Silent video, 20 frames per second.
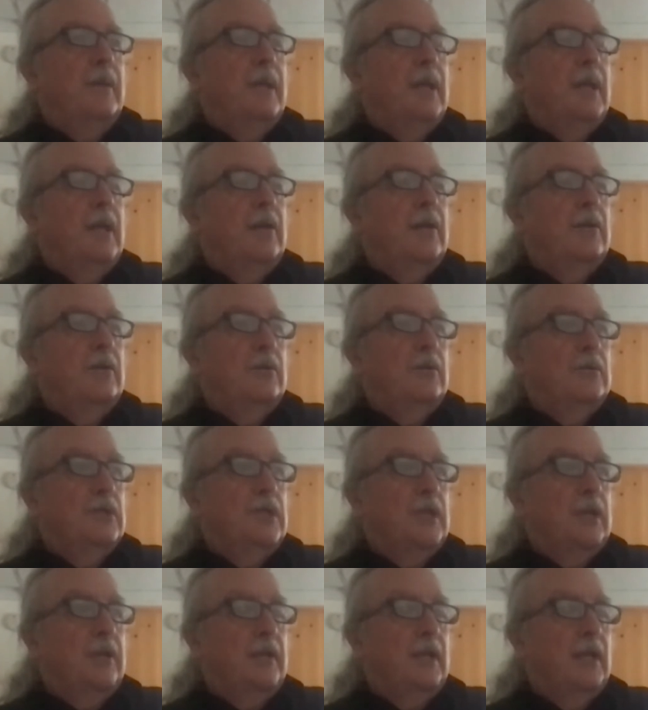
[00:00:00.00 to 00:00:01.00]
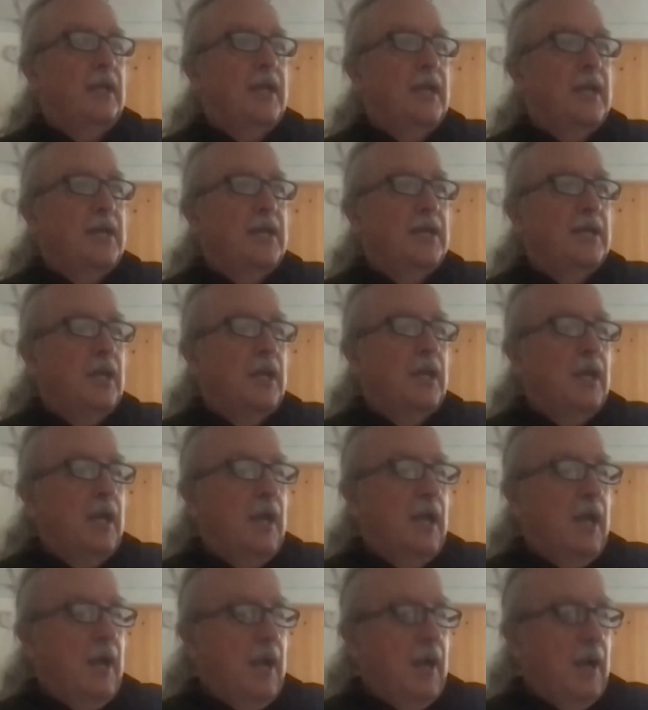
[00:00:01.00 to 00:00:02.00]
many who share the land.
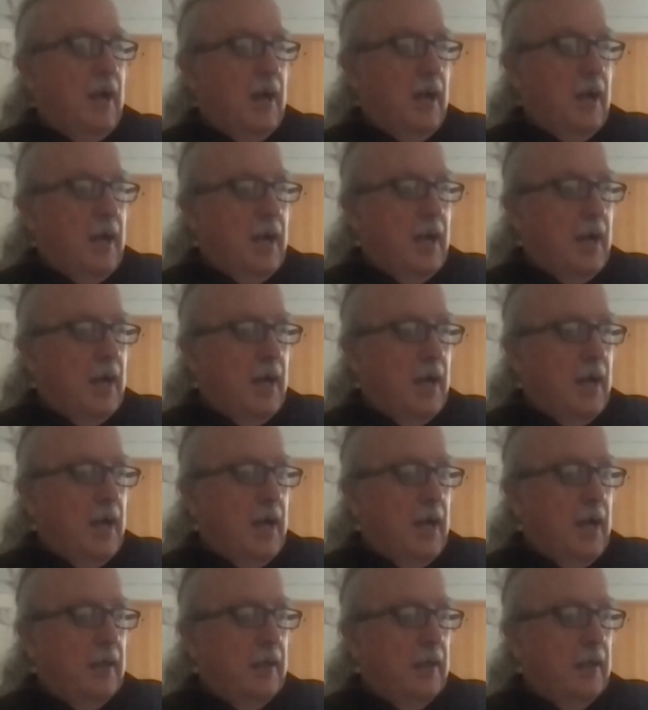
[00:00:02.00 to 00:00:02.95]
And